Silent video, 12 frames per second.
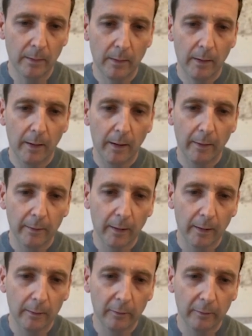And again, you
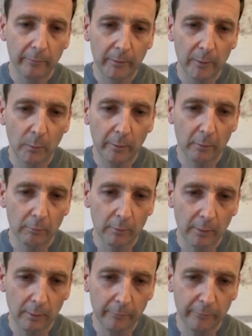can see where the grill is
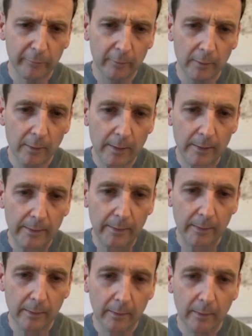slightly
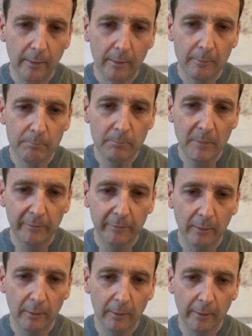
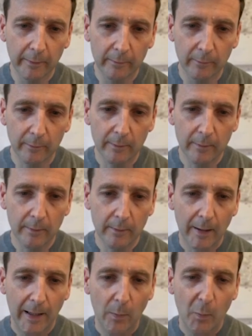misaligned.
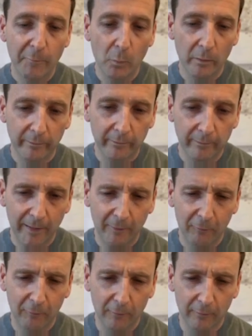However, once it's textured,
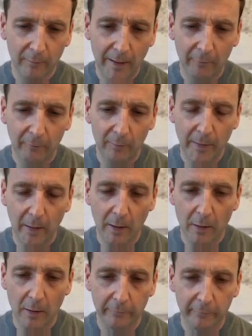it's actually a bit
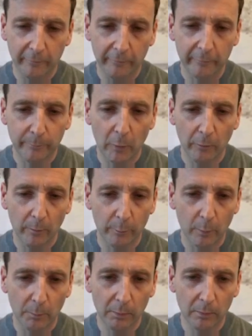harder to spot the
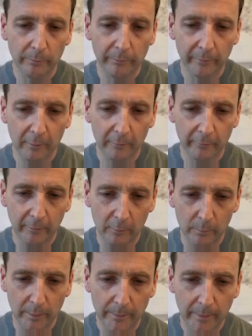problems. It looks a little bit
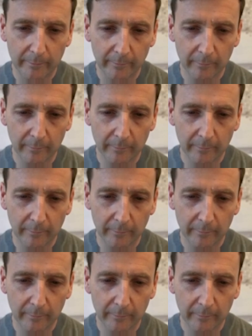better.